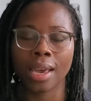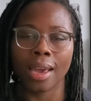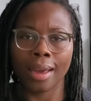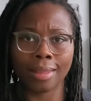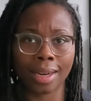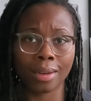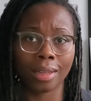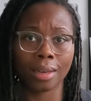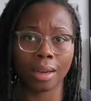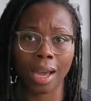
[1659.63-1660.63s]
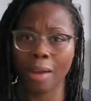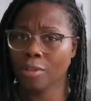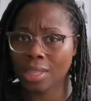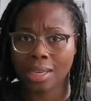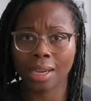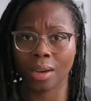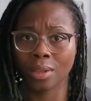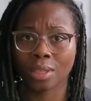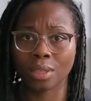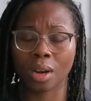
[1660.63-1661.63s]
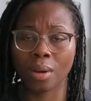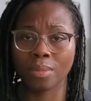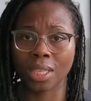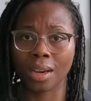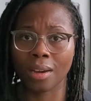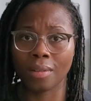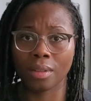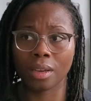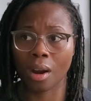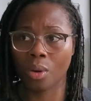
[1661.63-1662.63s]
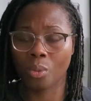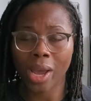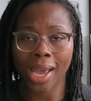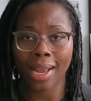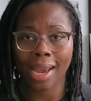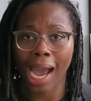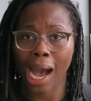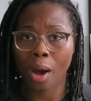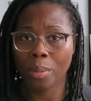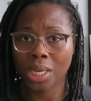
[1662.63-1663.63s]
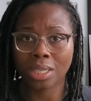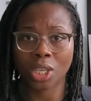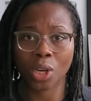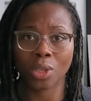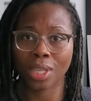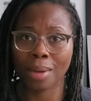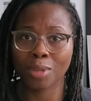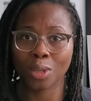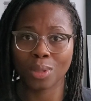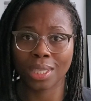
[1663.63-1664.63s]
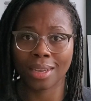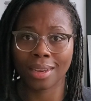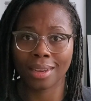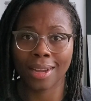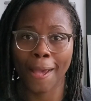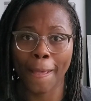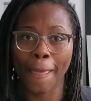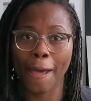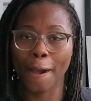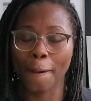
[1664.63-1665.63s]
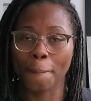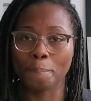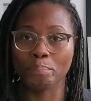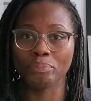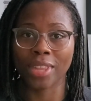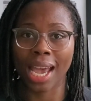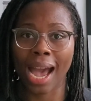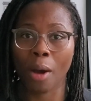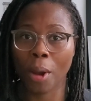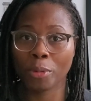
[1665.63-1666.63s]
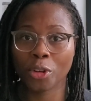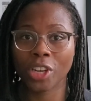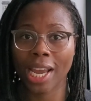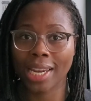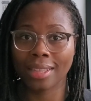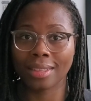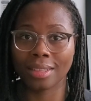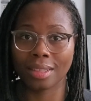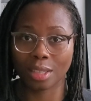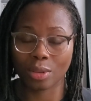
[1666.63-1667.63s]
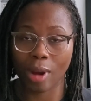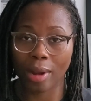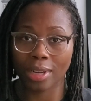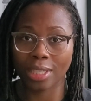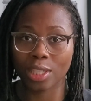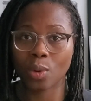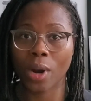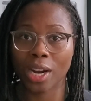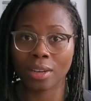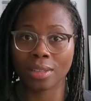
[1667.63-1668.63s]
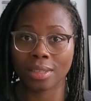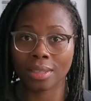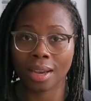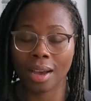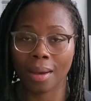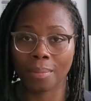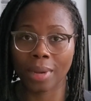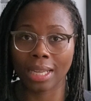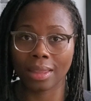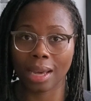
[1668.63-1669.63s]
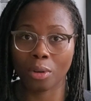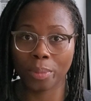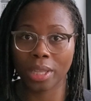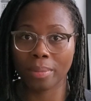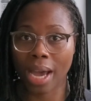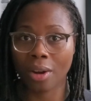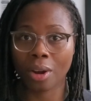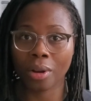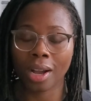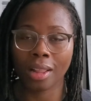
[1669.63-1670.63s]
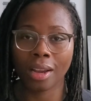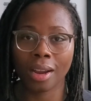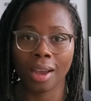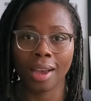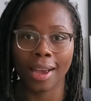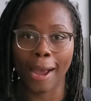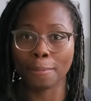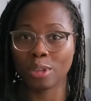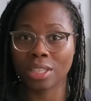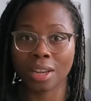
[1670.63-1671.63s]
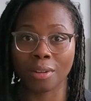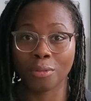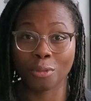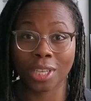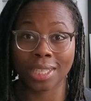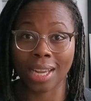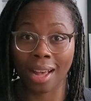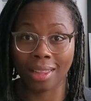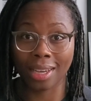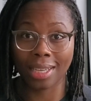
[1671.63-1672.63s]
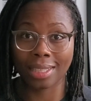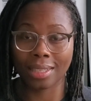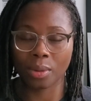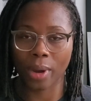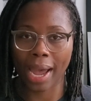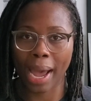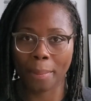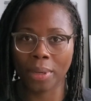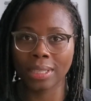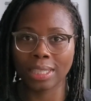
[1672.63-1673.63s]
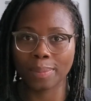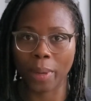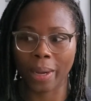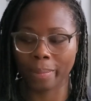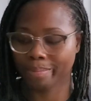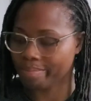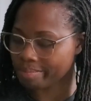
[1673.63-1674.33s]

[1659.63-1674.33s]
and then everything else in terms of the yarn weight, how many circles I'm using, how I'm creating the surrounding squares, that'll be the background color. I'm just gonna freestyle it and see what happens, but